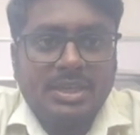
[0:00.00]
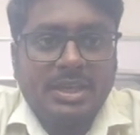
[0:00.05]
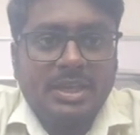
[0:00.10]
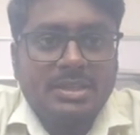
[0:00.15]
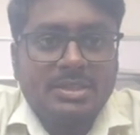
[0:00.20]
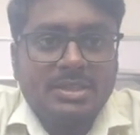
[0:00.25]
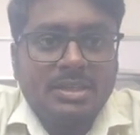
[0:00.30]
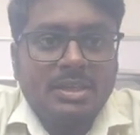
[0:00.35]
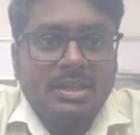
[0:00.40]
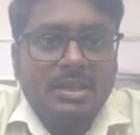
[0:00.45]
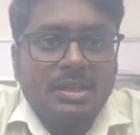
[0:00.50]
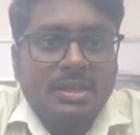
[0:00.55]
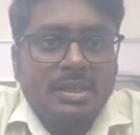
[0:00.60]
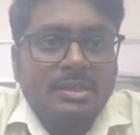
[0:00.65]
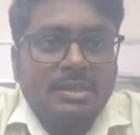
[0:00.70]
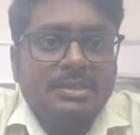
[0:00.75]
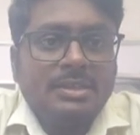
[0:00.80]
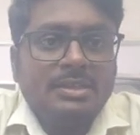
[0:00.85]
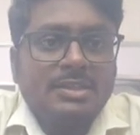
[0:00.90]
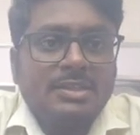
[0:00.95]
In this
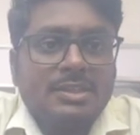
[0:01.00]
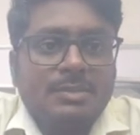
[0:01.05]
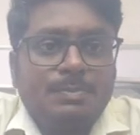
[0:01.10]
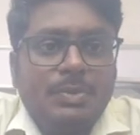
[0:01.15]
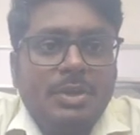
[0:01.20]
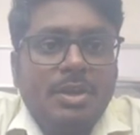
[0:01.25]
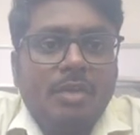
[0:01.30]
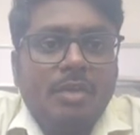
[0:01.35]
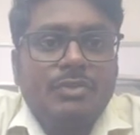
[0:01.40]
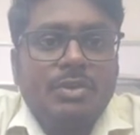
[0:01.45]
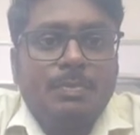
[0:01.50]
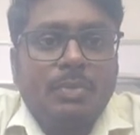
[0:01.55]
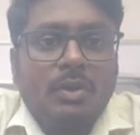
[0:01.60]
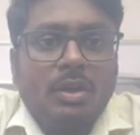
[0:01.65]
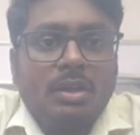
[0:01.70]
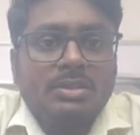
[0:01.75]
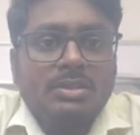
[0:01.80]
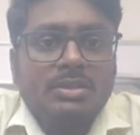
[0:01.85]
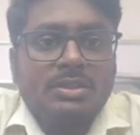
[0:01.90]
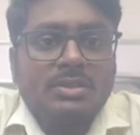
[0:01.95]
case, Since
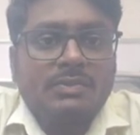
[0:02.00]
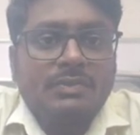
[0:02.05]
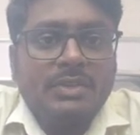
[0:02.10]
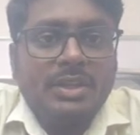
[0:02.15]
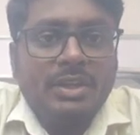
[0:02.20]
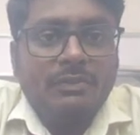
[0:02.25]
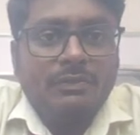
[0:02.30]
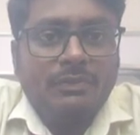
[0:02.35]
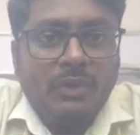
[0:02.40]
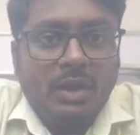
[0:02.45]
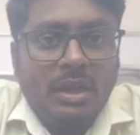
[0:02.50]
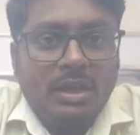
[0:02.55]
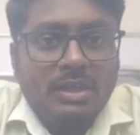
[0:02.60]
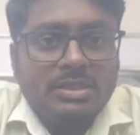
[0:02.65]
speed of the processor is